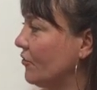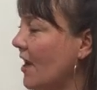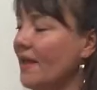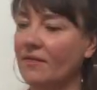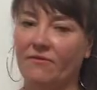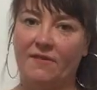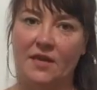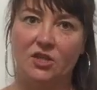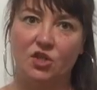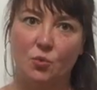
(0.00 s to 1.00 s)
create the
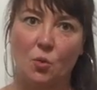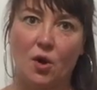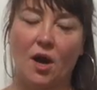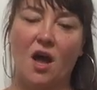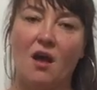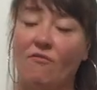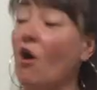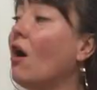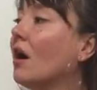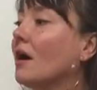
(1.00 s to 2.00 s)
finished work of
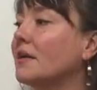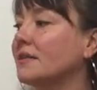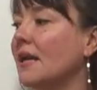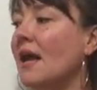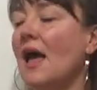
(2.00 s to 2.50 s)
art.